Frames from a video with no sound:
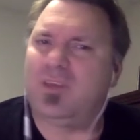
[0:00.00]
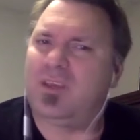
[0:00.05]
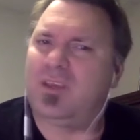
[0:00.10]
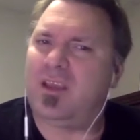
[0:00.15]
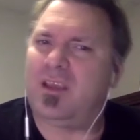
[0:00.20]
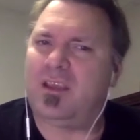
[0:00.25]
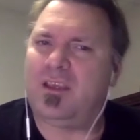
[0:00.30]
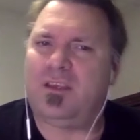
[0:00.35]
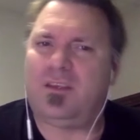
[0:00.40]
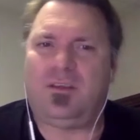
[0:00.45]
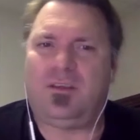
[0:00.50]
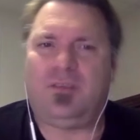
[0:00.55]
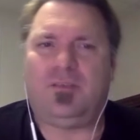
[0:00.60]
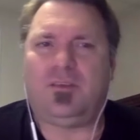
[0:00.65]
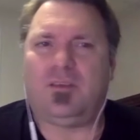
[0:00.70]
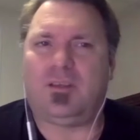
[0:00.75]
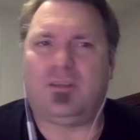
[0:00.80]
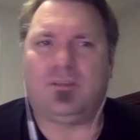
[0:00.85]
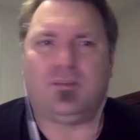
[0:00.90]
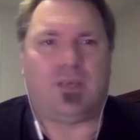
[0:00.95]
Like I could use
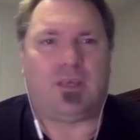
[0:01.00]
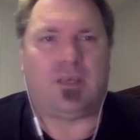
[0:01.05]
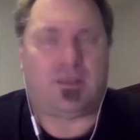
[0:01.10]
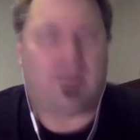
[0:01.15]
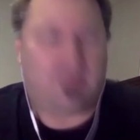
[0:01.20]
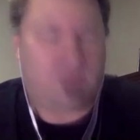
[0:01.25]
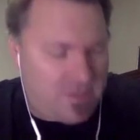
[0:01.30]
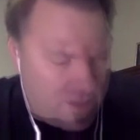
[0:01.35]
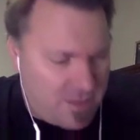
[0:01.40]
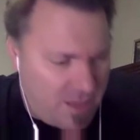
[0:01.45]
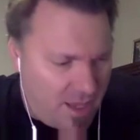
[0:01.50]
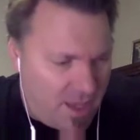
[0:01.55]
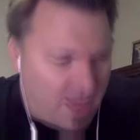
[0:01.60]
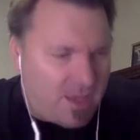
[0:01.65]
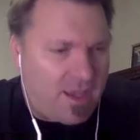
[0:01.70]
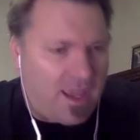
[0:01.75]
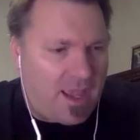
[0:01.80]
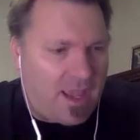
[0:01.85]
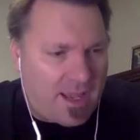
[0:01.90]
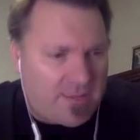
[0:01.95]
it. It's like,
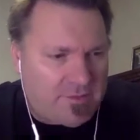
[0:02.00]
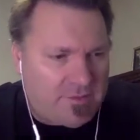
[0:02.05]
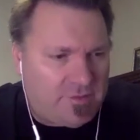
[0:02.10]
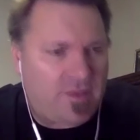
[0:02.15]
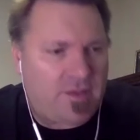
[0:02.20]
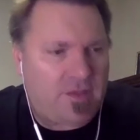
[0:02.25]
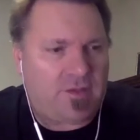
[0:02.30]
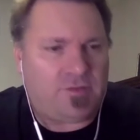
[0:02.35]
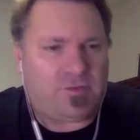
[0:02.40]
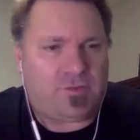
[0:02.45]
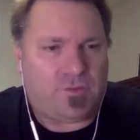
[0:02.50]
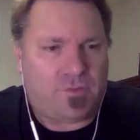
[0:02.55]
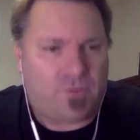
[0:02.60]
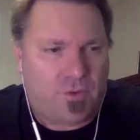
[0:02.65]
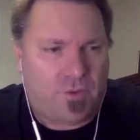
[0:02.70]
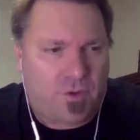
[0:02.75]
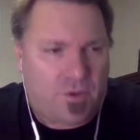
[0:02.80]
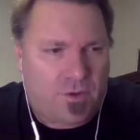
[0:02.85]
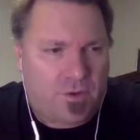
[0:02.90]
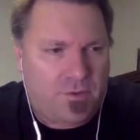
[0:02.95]
as things
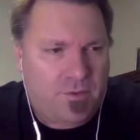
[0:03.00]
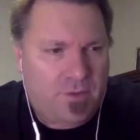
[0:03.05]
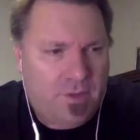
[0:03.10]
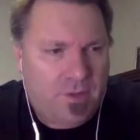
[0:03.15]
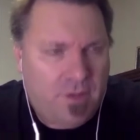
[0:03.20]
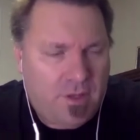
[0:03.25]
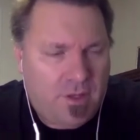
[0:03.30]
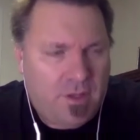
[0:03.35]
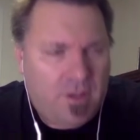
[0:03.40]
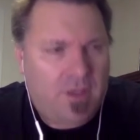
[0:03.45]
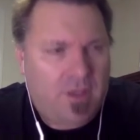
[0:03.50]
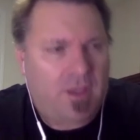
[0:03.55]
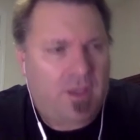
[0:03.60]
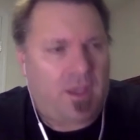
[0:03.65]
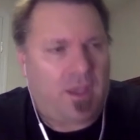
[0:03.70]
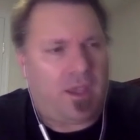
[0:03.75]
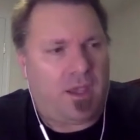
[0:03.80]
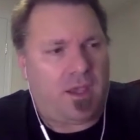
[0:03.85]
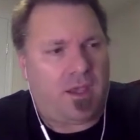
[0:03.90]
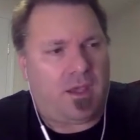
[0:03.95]
grow
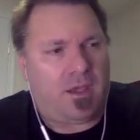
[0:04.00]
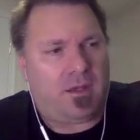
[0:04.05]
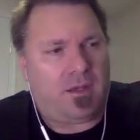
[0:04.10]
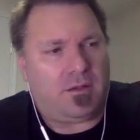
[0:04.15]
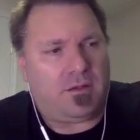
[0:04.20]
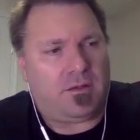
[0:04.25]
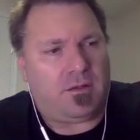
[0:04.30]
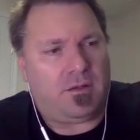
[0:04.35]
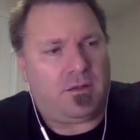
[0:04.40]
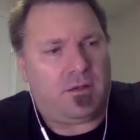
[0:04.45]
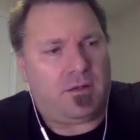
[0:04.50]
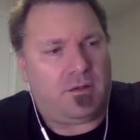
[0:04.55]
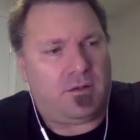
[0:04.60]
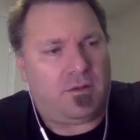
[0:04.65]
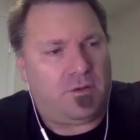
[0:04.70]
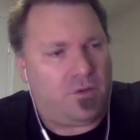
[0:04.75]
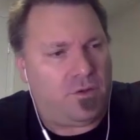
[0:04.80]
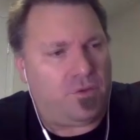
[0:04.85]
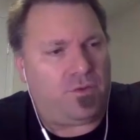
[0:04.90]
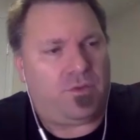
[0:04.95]
and
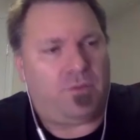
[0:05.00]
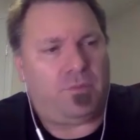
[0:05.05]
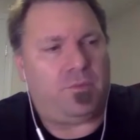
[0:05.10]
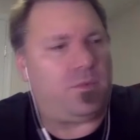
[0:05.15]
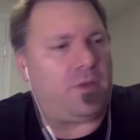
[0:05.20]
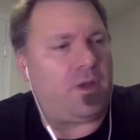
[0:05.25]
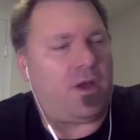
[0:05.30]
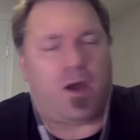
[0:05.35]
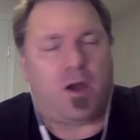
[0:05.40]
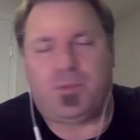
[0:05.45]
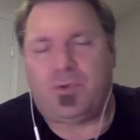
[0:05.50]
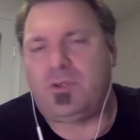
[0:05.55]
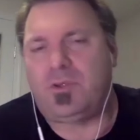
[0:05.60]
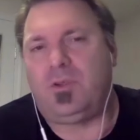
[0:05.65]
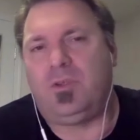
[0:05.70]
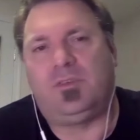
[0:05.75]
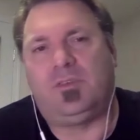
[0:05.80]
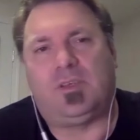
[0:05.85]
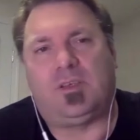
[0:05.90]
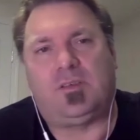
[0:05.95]
new
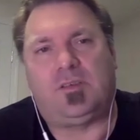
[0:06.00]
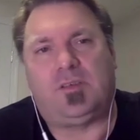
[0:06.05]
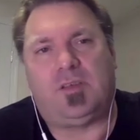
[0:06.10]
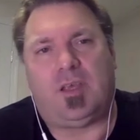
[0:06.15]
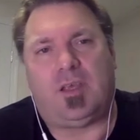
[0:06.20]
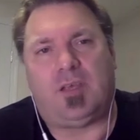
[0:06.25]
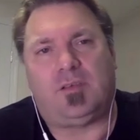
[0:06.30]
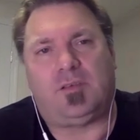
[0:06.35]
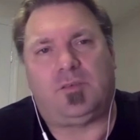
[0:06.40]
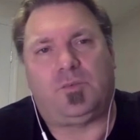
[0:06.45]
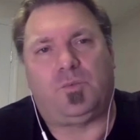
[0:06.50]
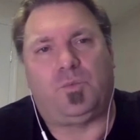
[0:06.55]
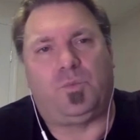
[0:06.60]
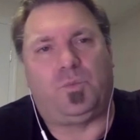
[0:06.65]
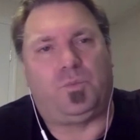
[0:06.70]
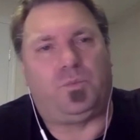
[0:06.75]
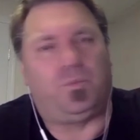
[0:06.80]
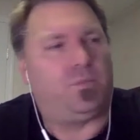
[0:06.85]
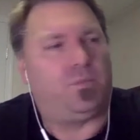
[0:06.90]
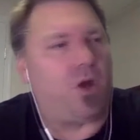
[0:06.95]
opportunities exist,
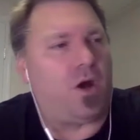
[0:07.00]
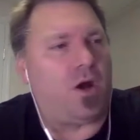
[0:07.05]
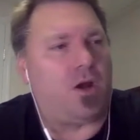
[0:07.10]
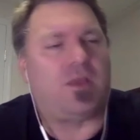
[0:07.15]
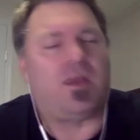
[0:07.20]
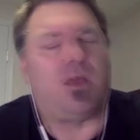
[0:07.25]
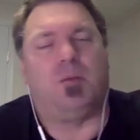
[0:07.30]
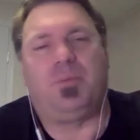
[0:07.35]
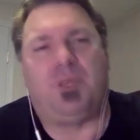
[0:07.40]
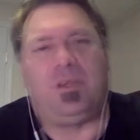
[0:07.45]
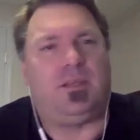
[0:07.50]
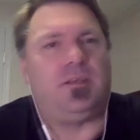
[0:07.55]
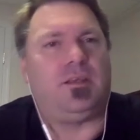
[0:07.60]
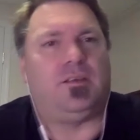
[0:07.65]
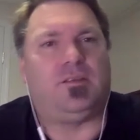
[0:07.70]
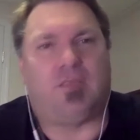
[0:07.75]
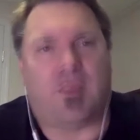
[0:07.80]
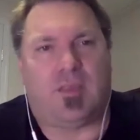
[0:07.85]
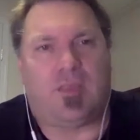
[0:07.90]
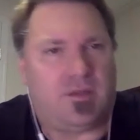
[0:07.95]
our company
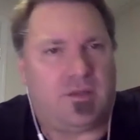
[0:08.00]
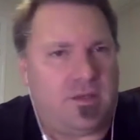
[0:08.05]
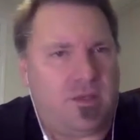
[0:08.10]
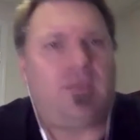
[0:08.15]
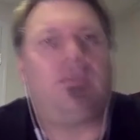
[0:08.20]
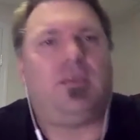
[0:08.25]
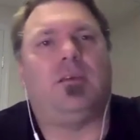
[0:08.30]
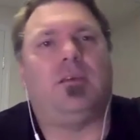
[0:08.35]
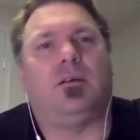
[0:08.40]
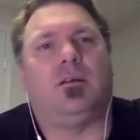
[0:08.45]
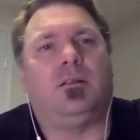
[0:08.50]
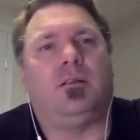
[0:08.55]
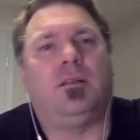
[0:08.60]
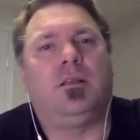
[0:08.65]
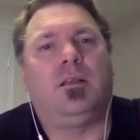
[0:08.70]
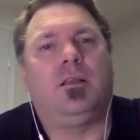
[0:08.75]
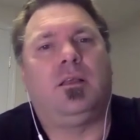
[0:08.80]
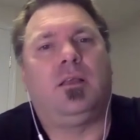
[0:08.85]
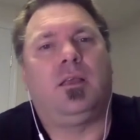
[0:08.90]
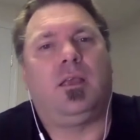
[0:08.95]
does the deal
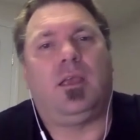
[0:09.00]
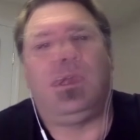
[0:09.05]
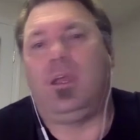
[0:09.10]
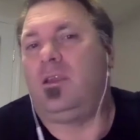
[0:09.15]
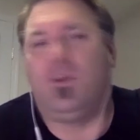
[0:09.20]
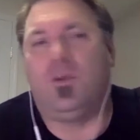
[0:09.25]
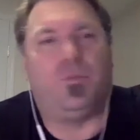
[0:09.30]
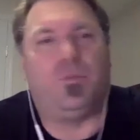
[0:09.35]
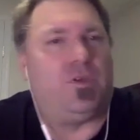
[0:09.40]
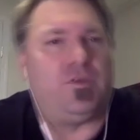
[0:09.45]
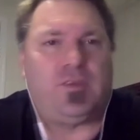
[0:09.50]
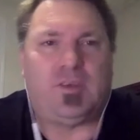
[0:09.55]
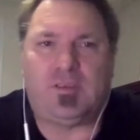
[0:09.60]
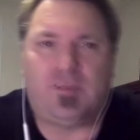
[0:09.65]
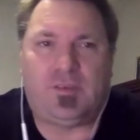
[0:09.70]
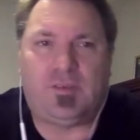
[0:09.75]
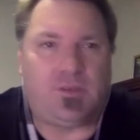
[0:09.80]
and your music's